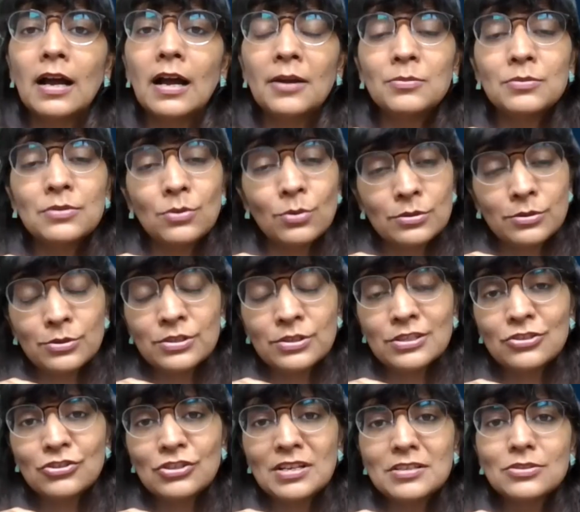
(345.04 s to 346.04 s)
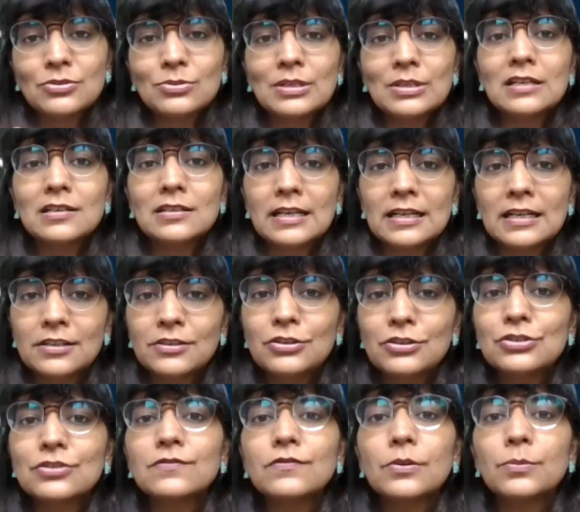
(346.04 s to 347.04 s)
I would also suggest to take a
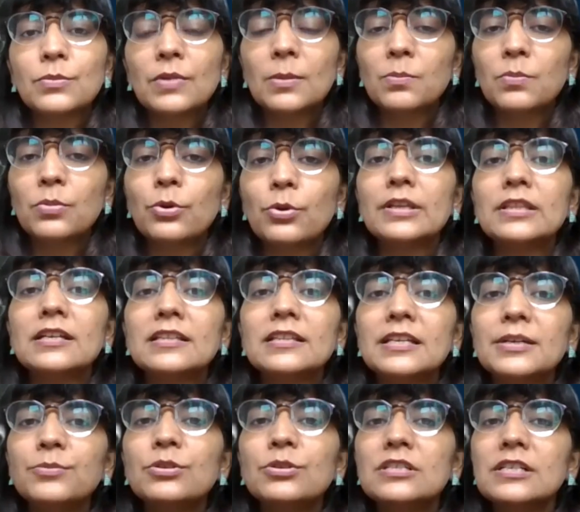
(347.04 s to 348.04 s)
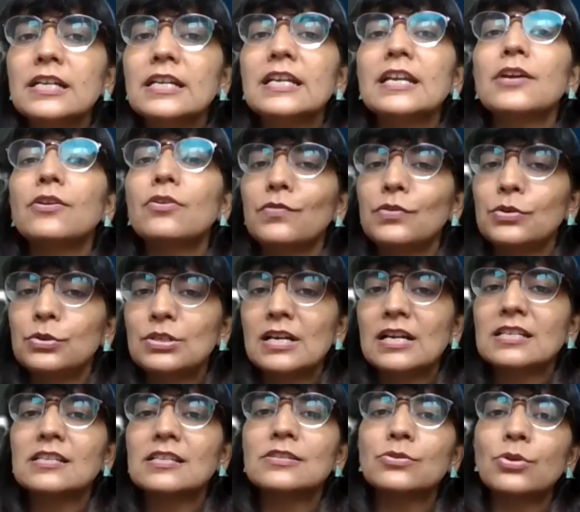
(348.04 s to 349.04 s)
declaration from the employee that they would take care of your
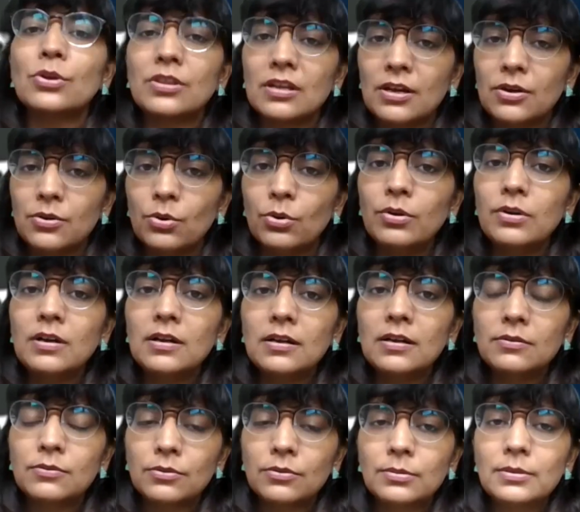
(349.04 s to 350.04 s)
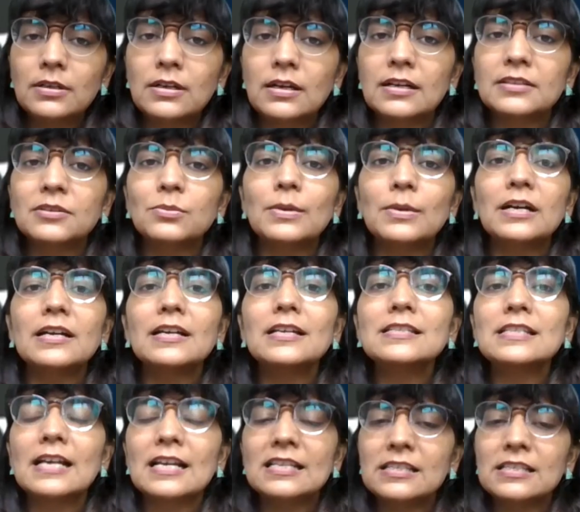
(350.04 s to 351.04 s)
taxes on their own.
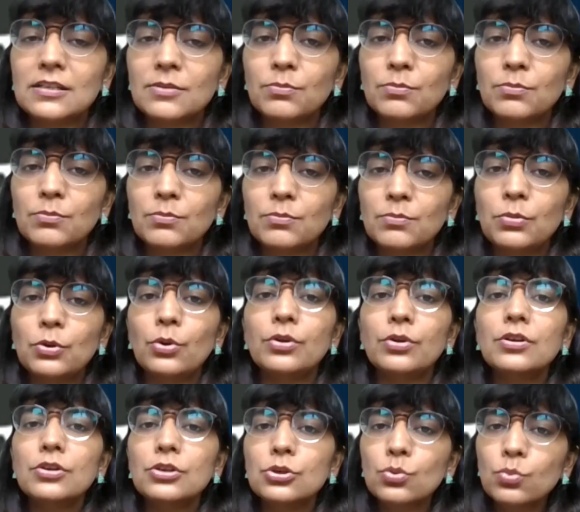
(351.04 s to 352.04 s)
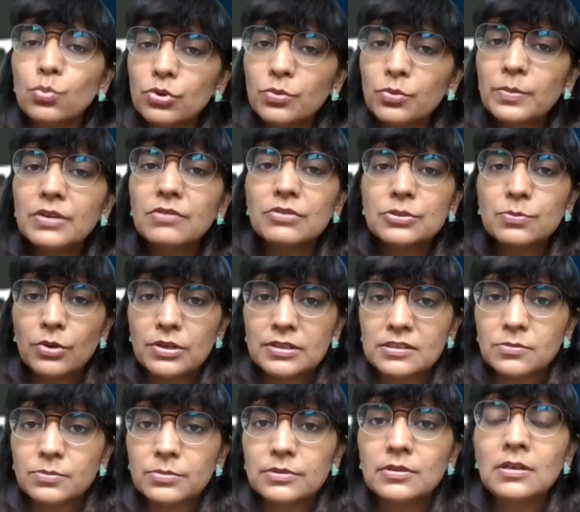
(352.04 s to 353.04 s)
Otherwise, as an employer, you would be
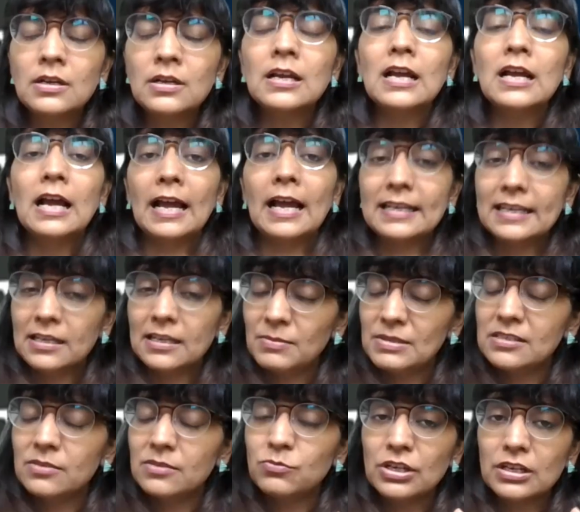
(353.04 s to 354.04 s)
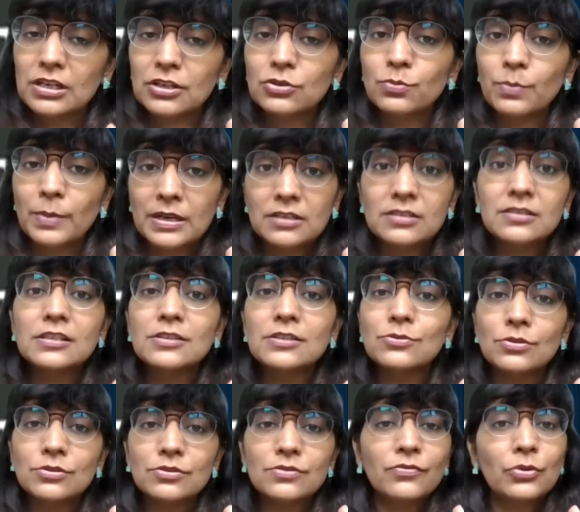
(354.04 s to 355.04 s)
responsible and can be subjected to penalties
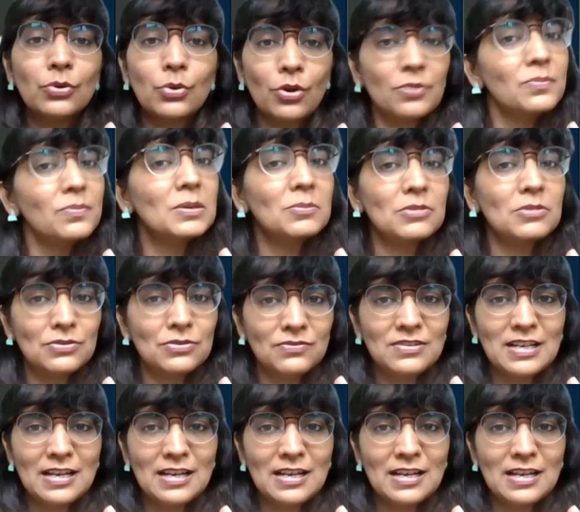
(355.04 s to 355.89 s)
also for non-payment of